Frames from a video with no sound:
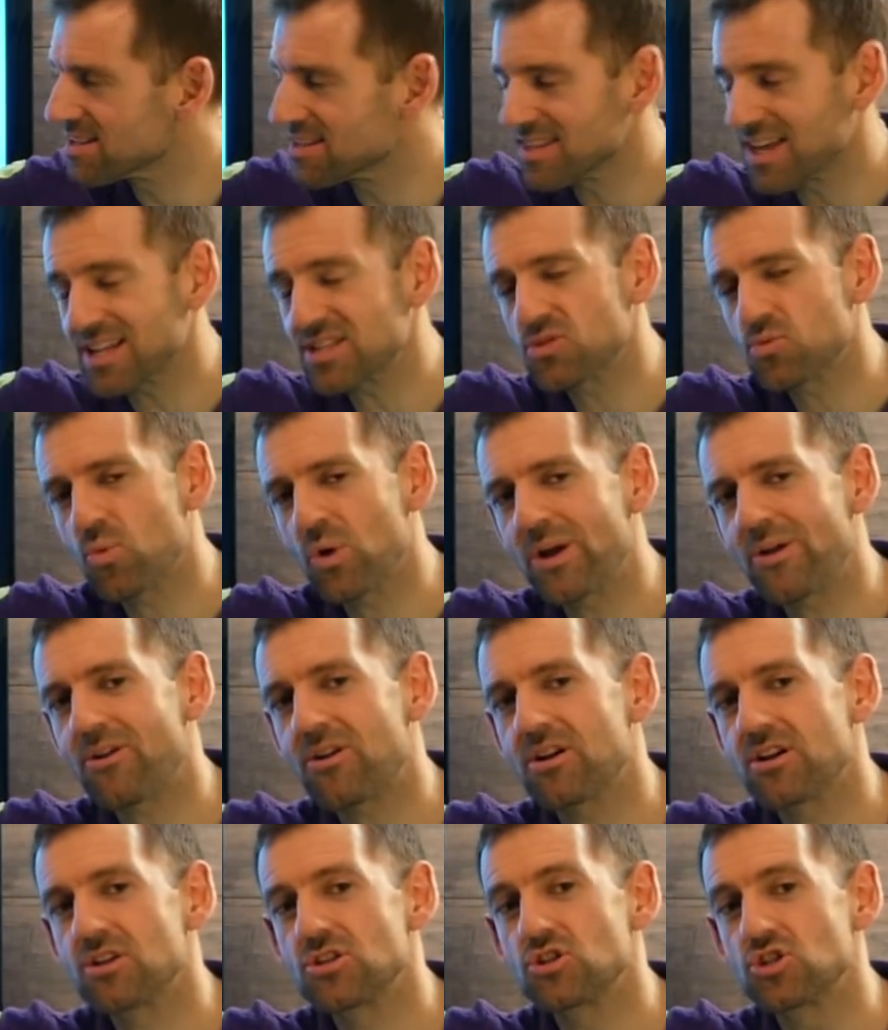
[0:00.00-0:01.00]
that's
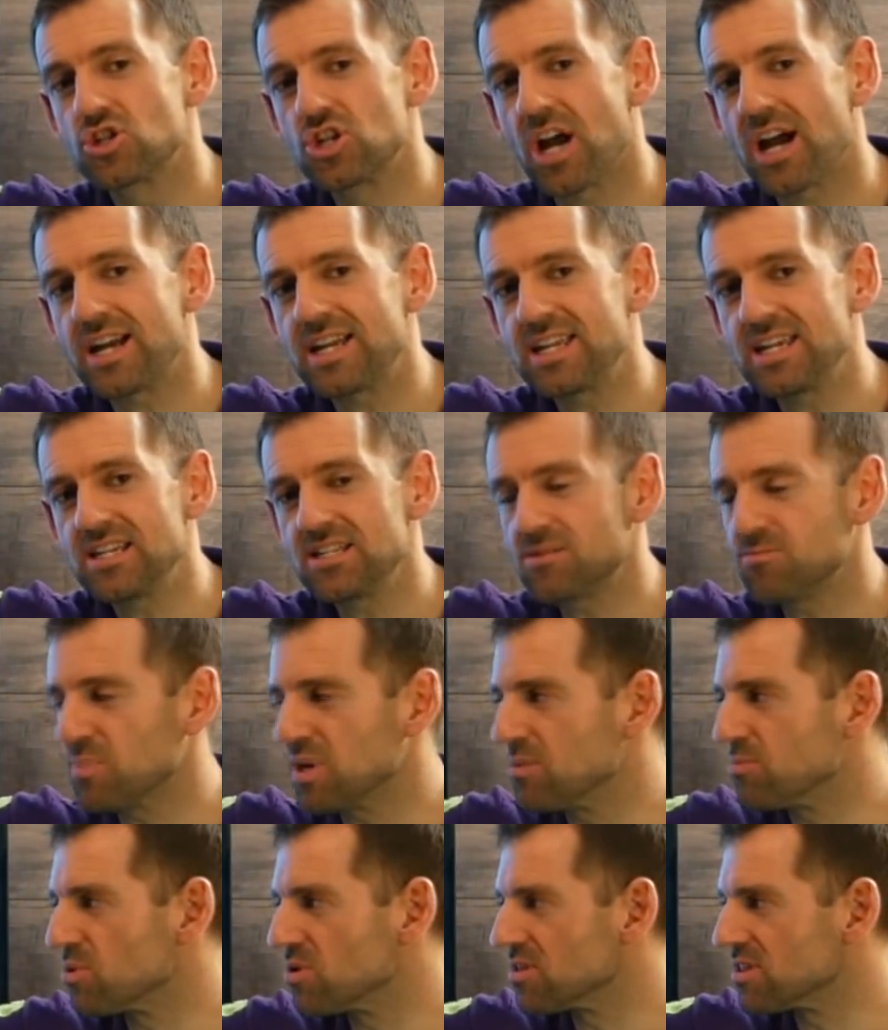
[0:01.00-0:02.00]
where Chinese
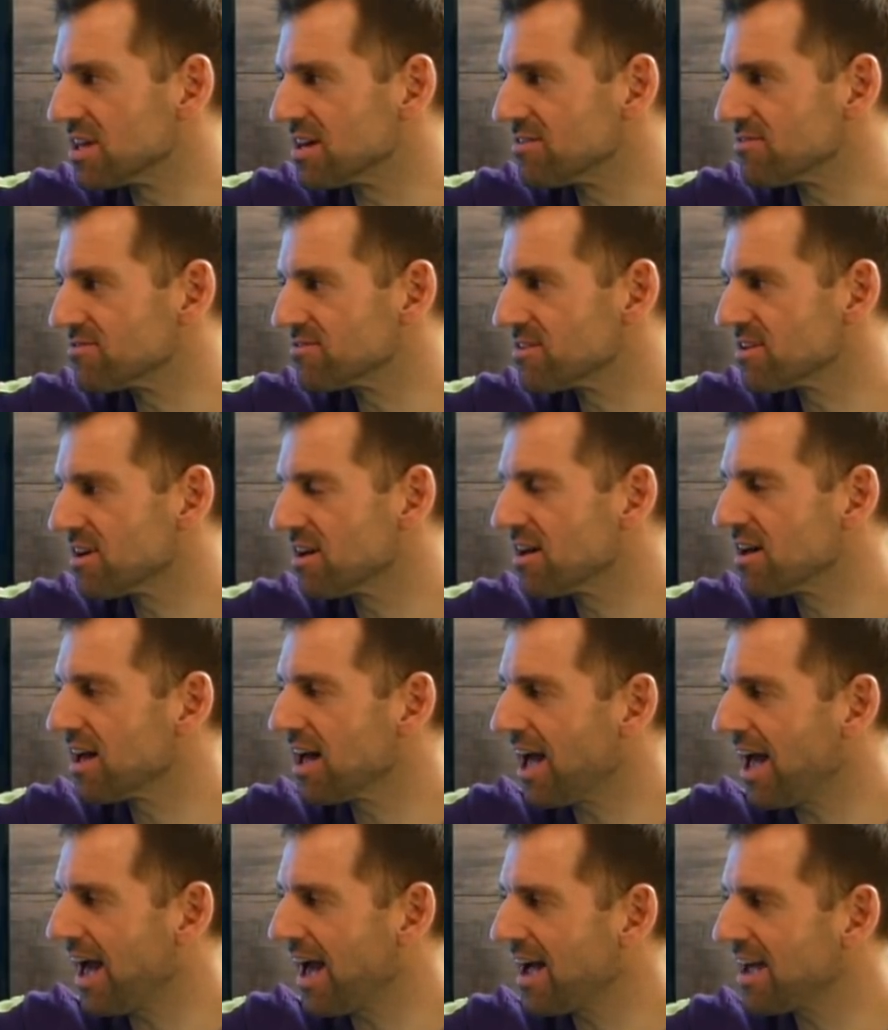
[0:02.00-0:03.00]
people live
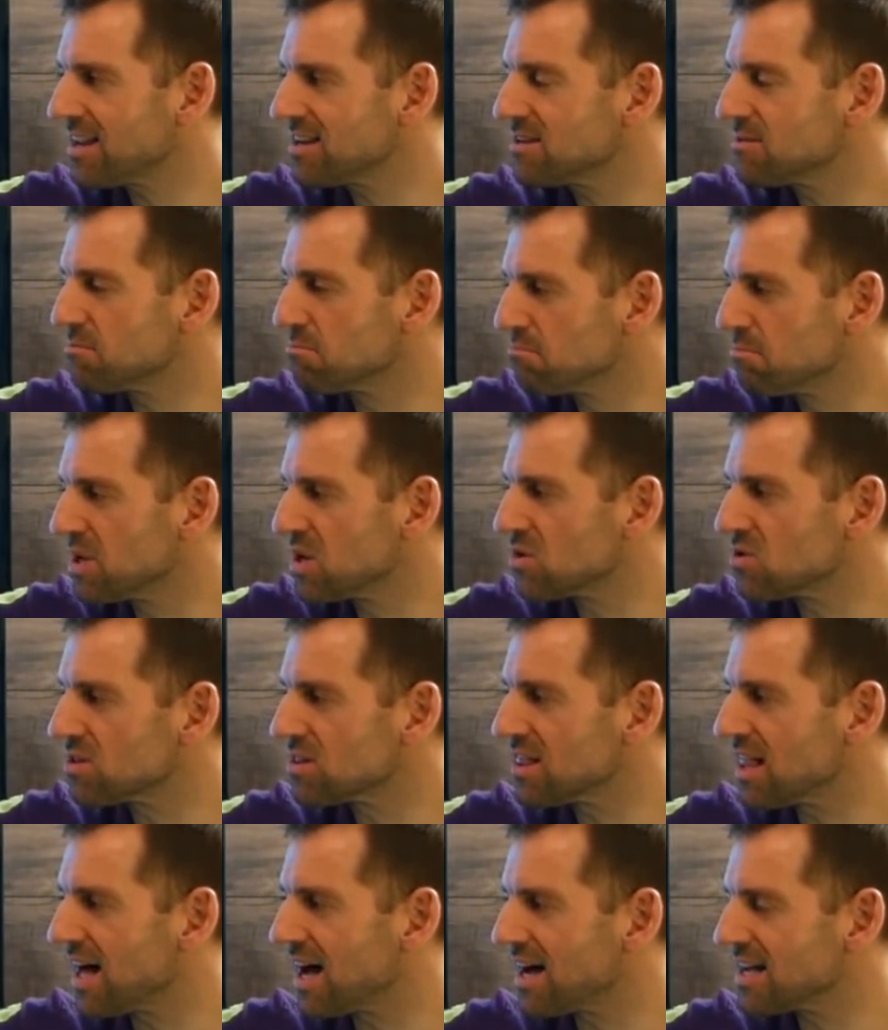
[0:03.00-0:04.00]
and
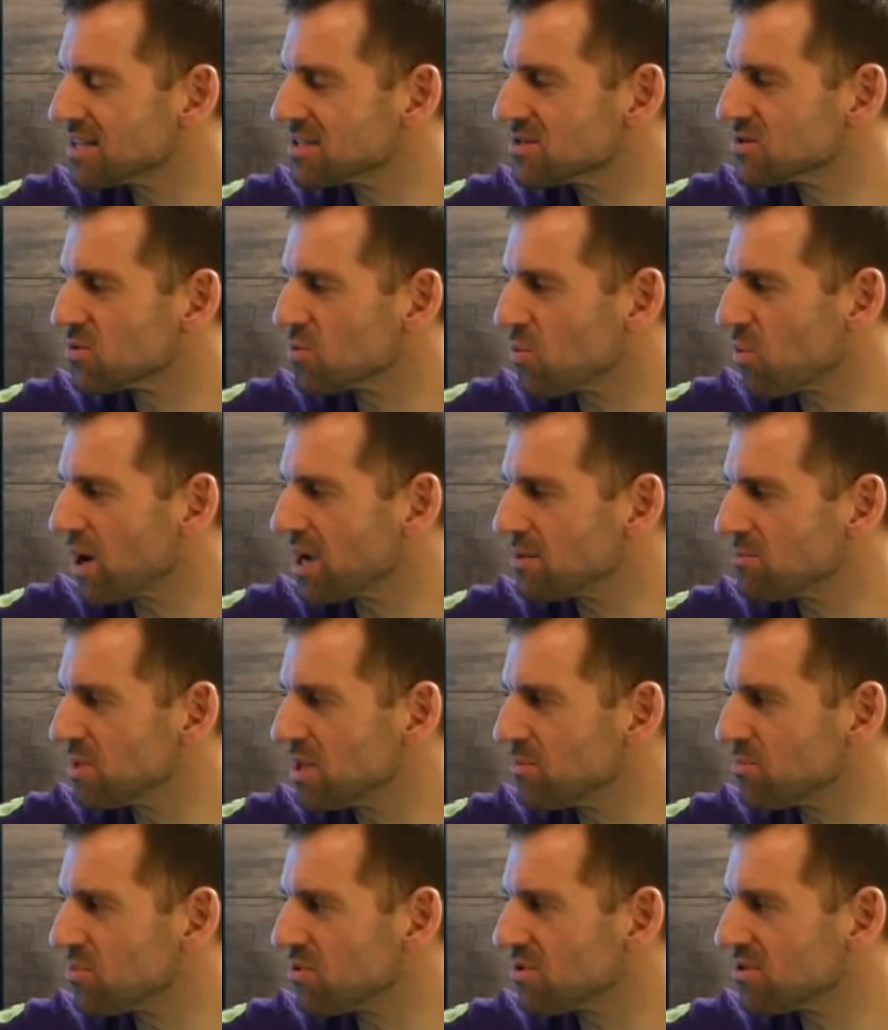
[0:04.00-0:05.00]
middle-class white
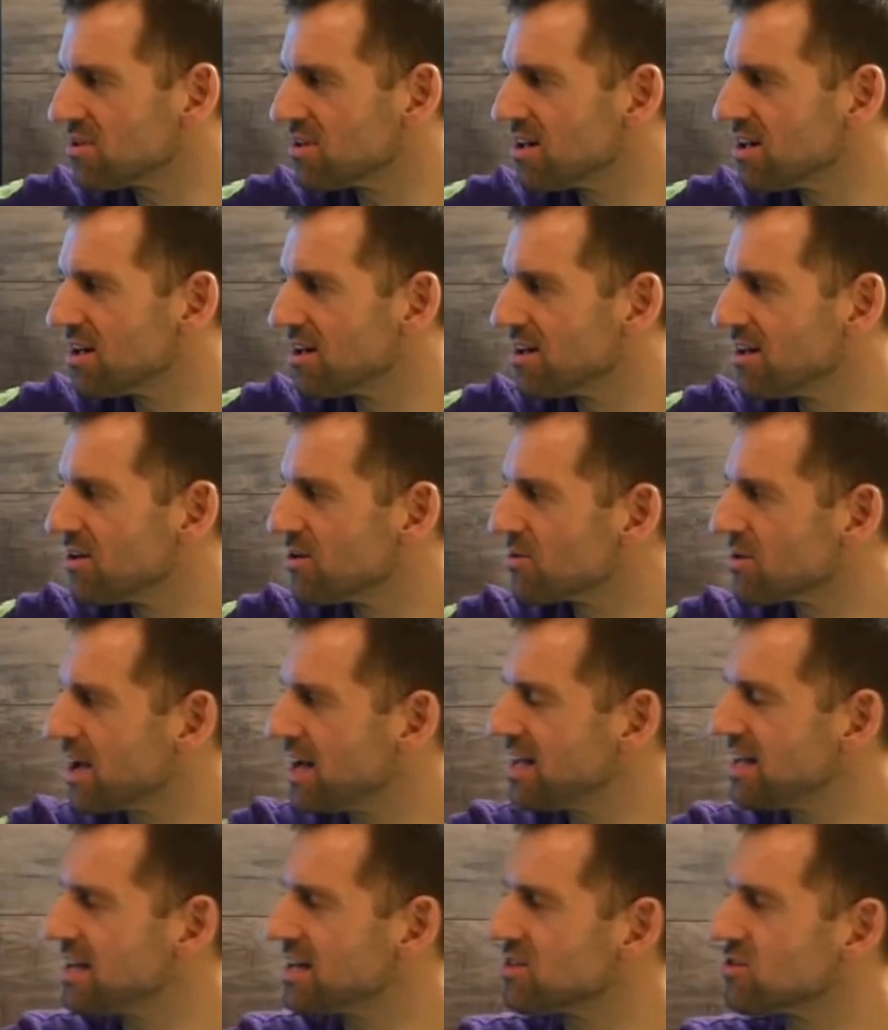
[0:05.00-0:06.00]
people.
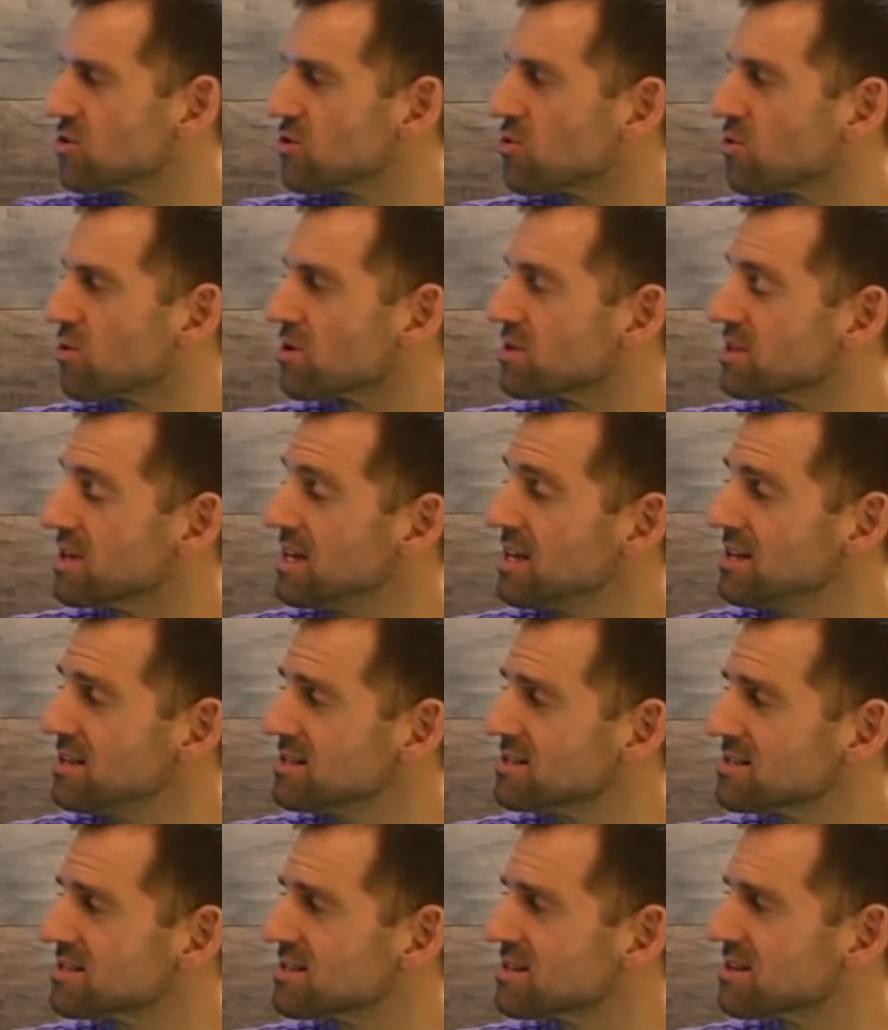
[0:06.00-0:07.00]
Okay, in the
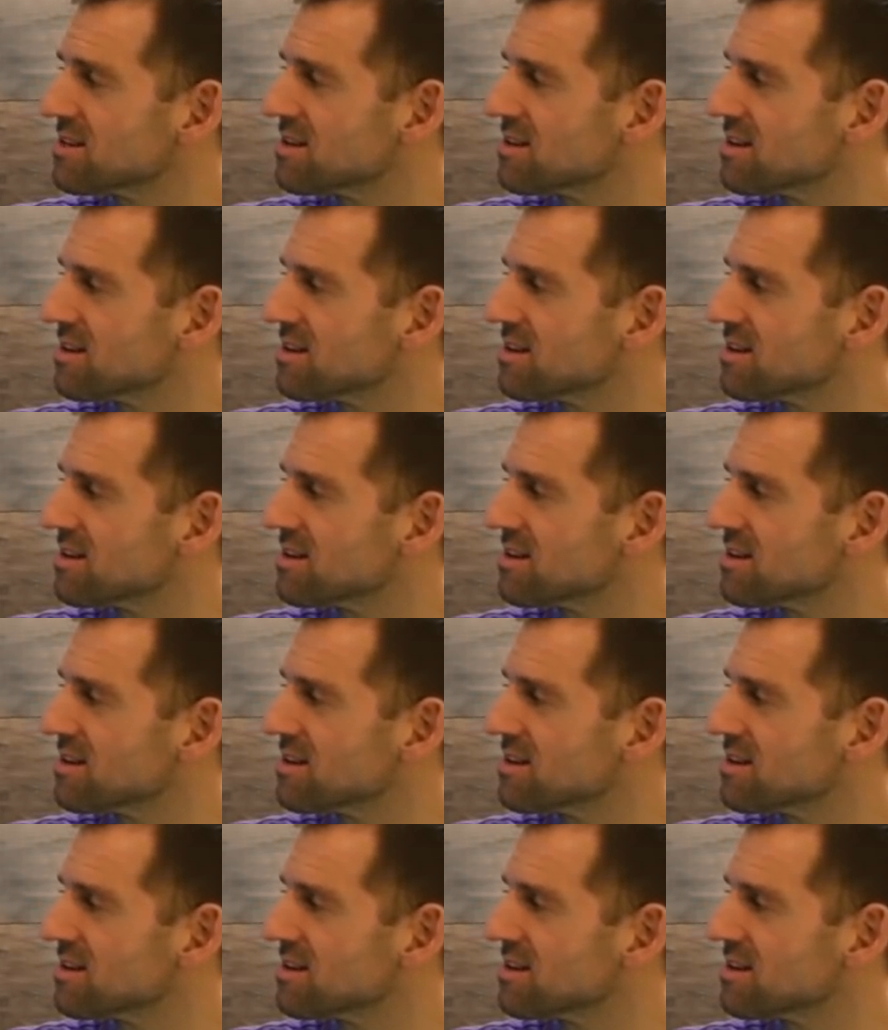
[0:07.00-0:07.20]
northeast,